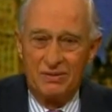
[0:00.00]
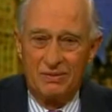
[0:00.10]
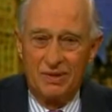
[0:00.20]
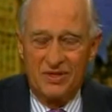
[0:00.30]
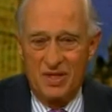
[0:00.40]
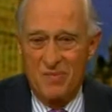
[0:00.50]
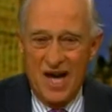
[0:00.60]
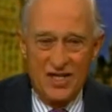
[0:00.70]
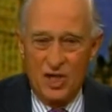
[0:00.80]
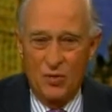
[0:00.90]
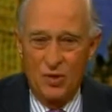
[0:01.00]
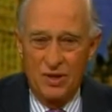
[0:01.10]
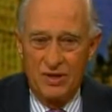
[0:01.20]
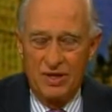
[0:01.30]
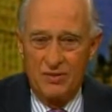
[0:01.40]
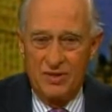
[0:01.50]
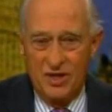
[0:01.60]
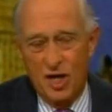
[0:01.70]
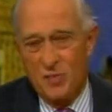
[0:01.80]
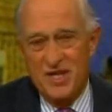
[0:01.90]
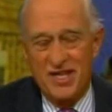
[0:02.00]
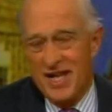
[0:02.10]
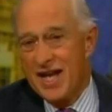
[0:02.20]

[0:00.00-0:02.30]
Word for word: was the magic word that was going to be the